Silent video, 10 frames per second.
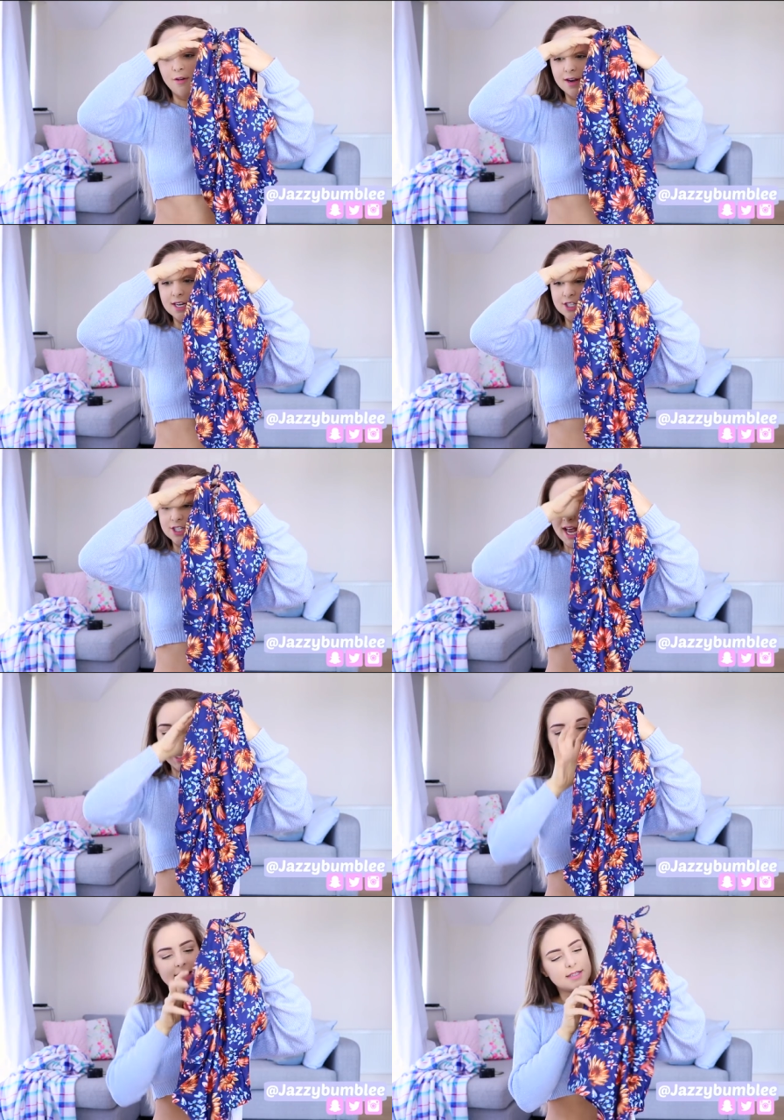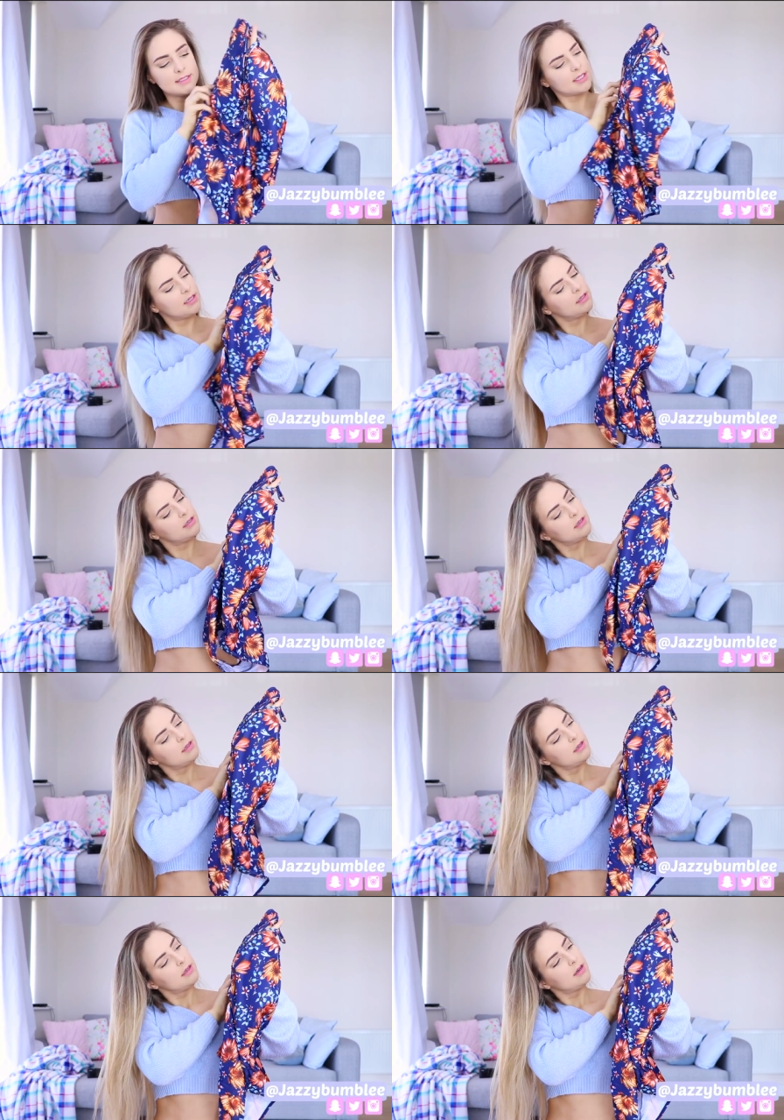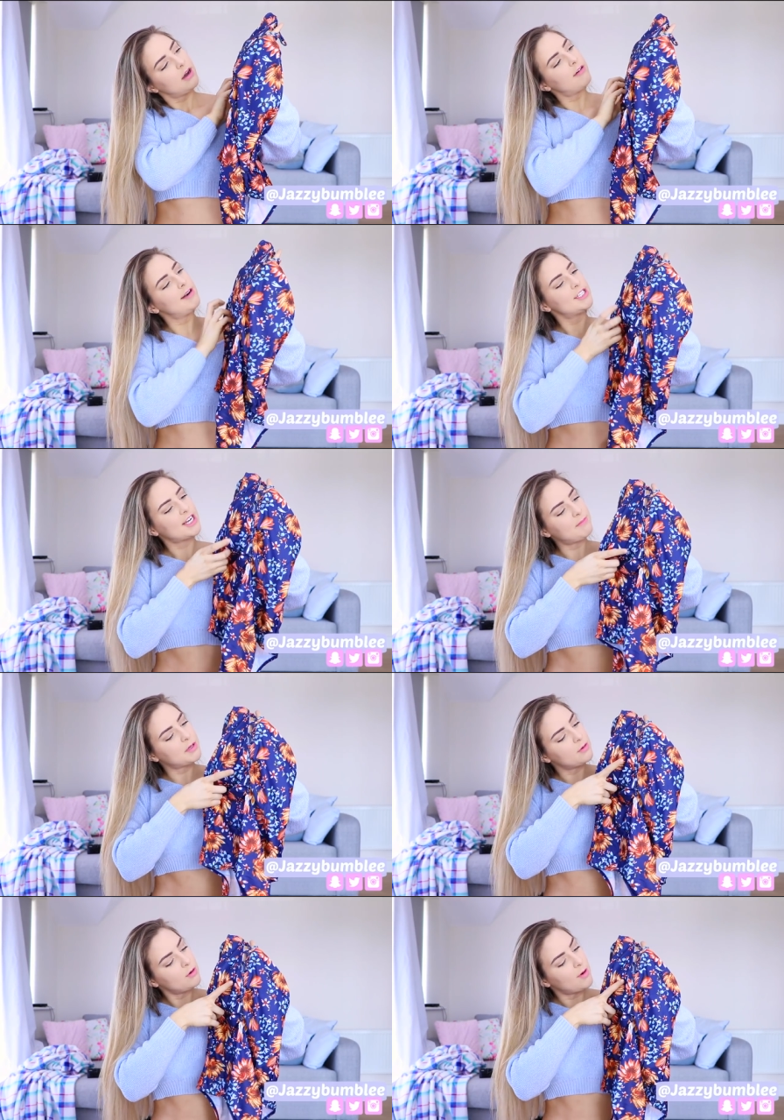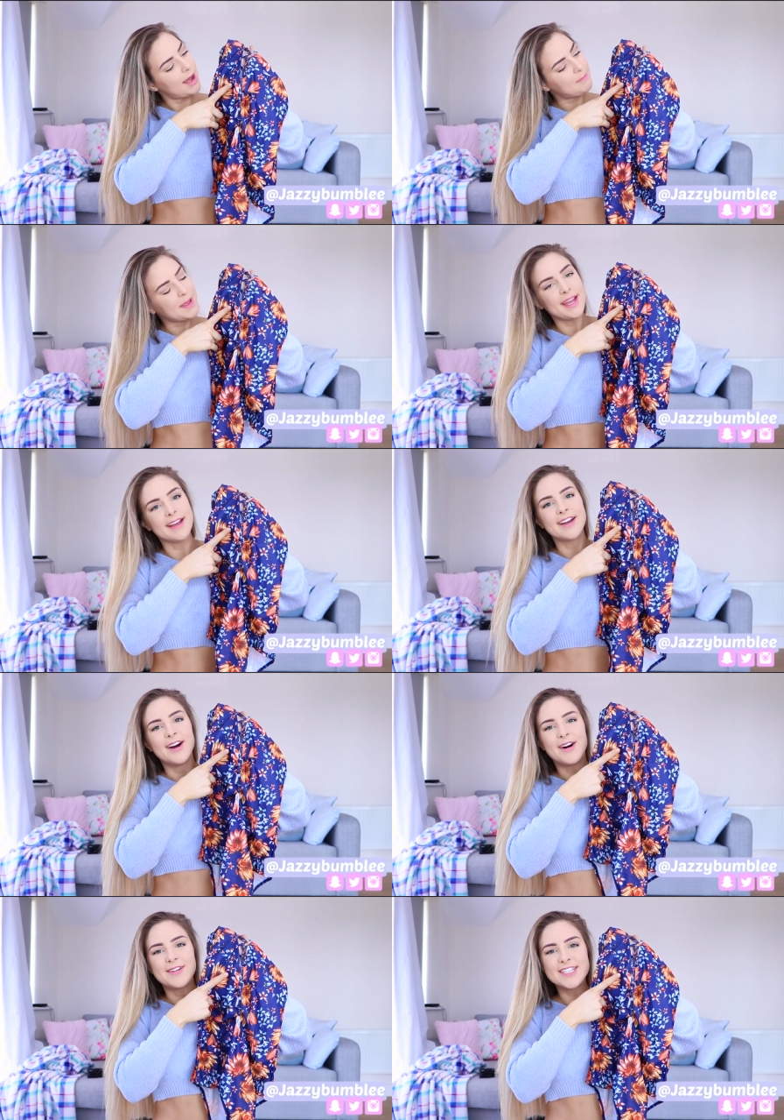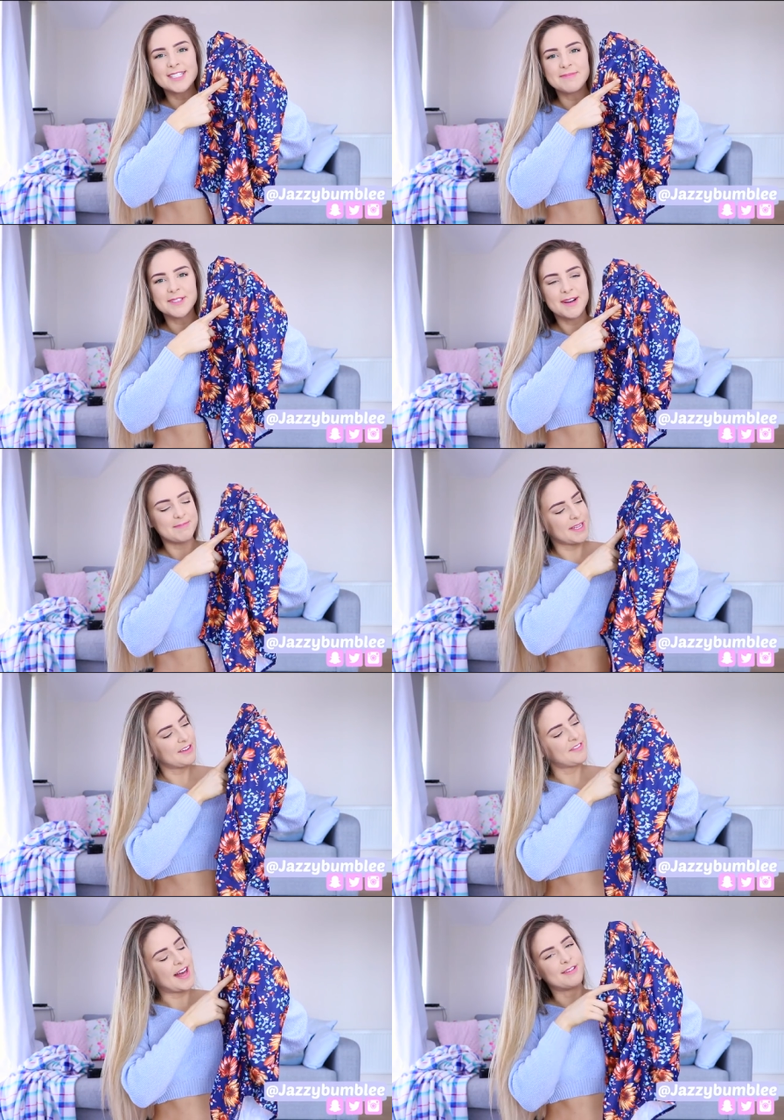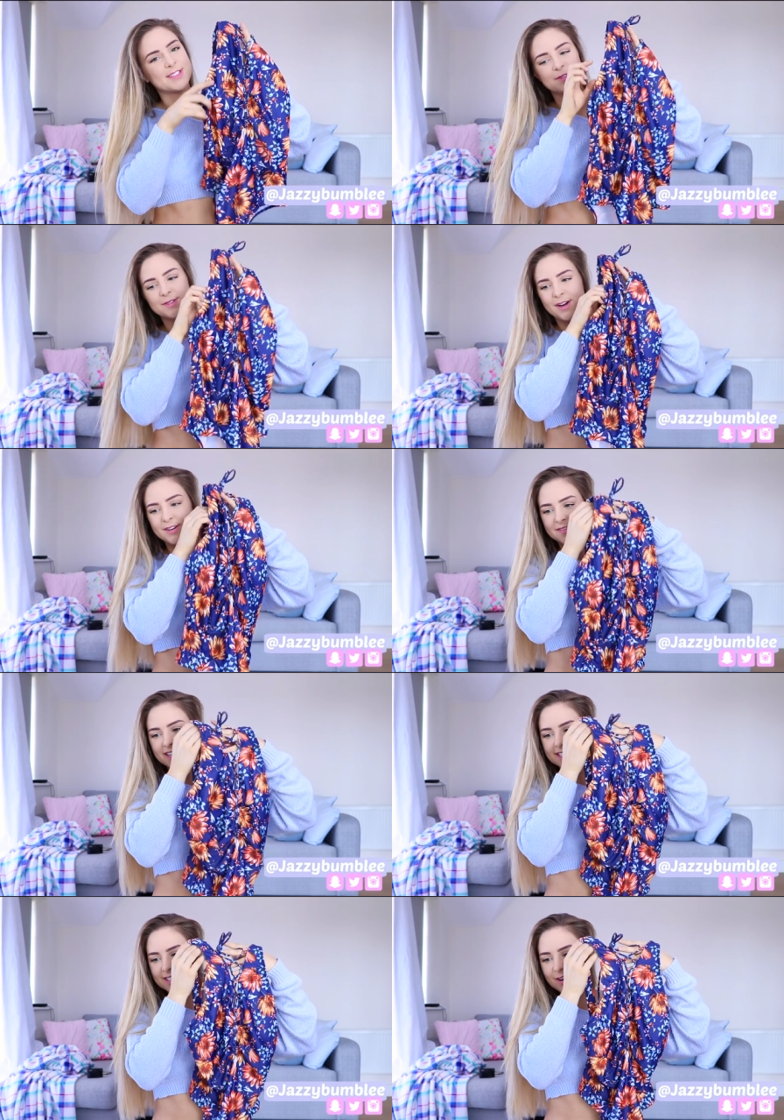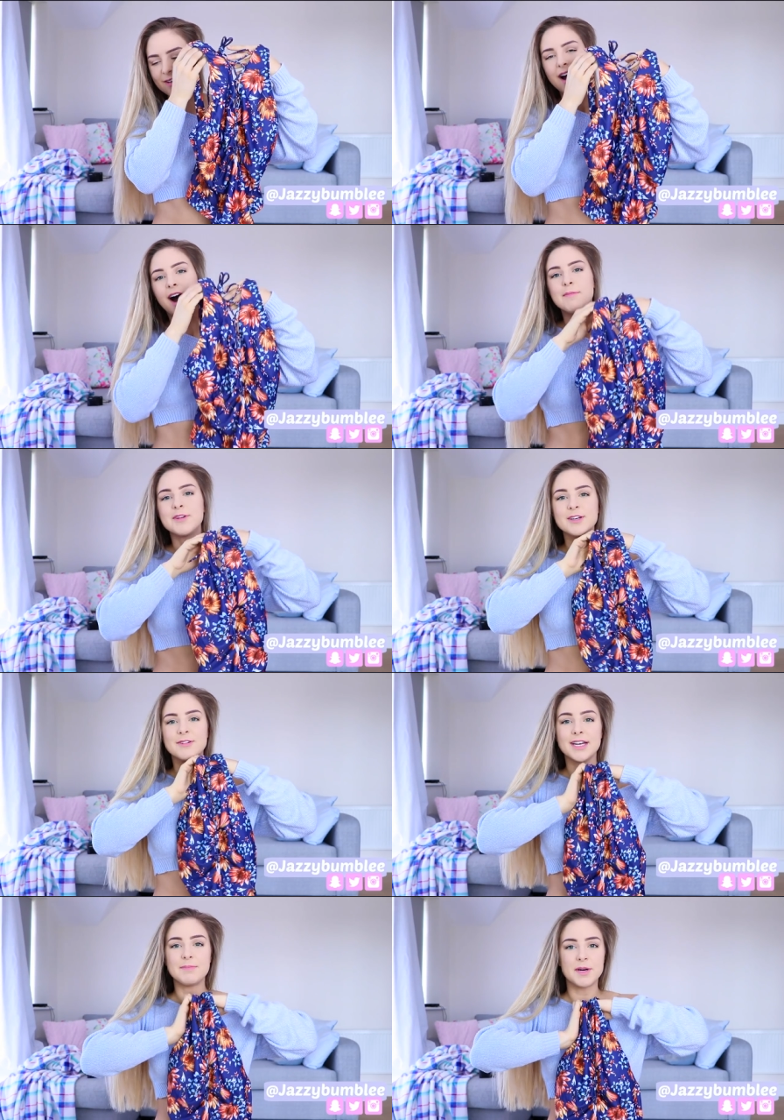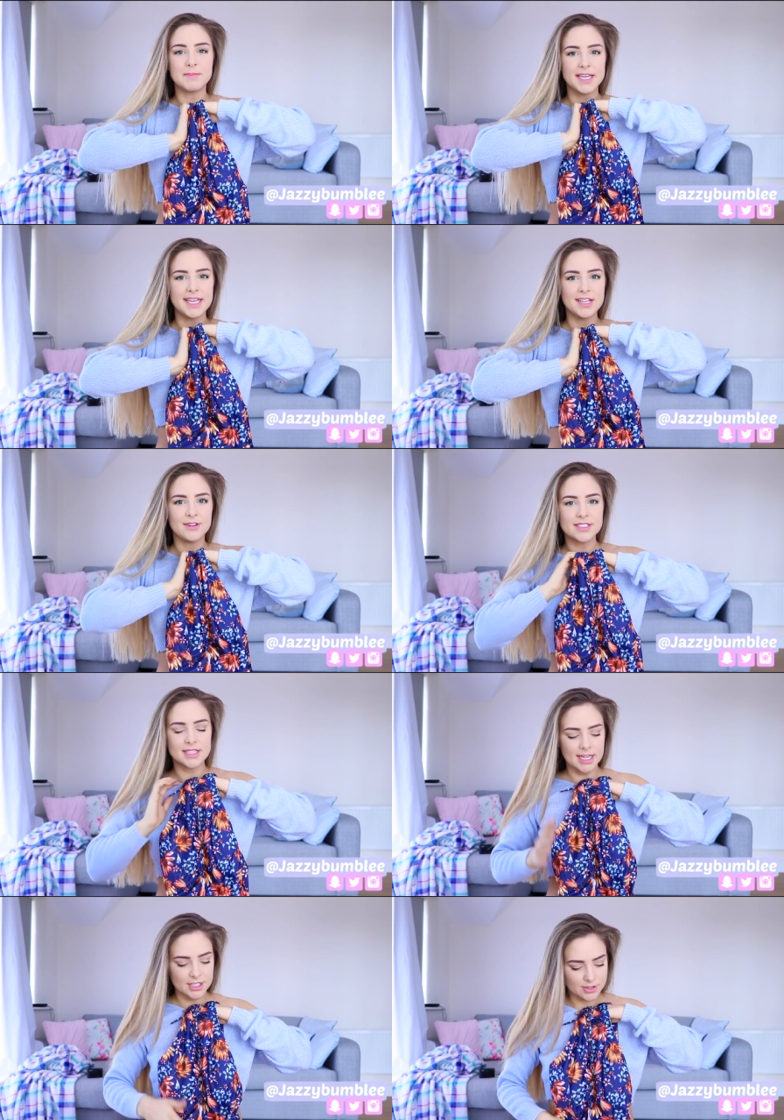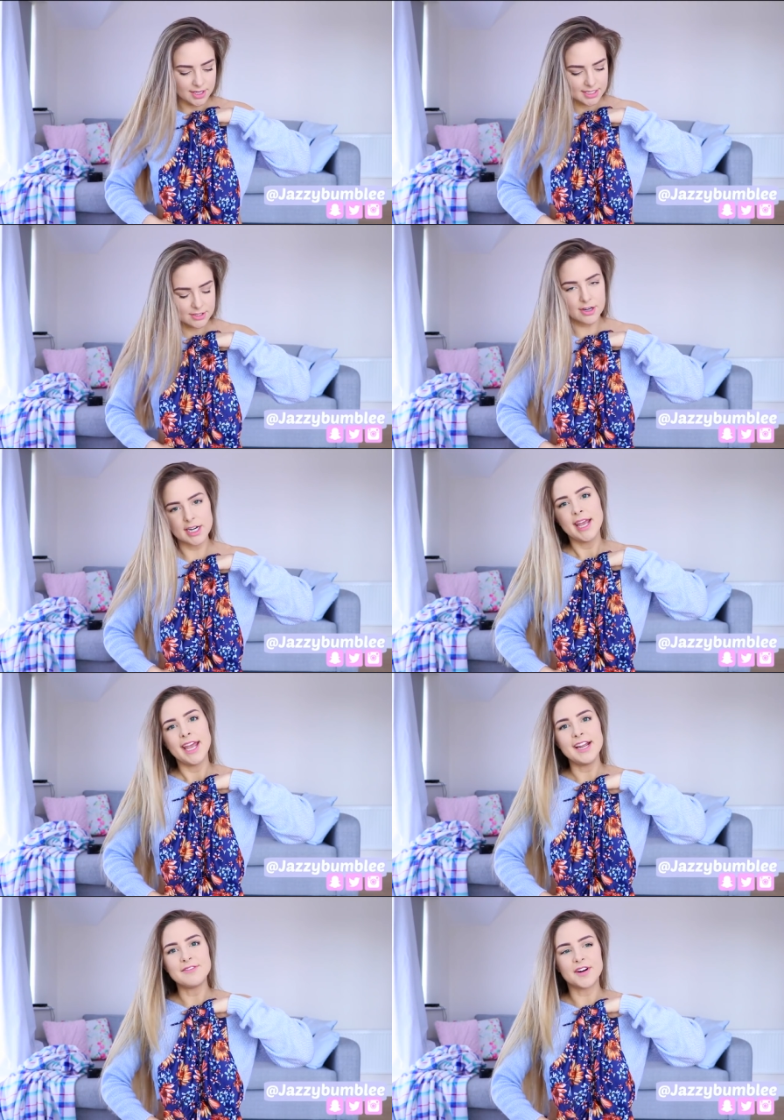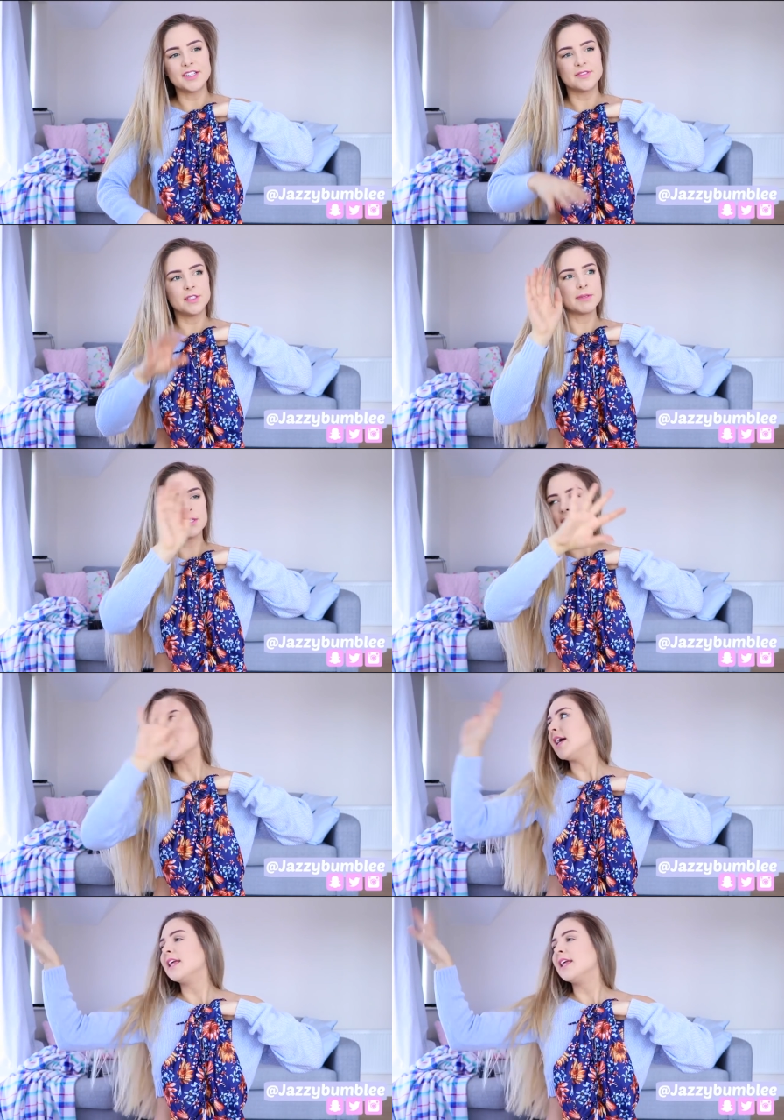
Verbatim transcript: orange and orange and blue, oh, and pink. Orange and blue and pink flowers all over it. So I'm gonna quickly put a bikini on so that I can try this on in front of you, because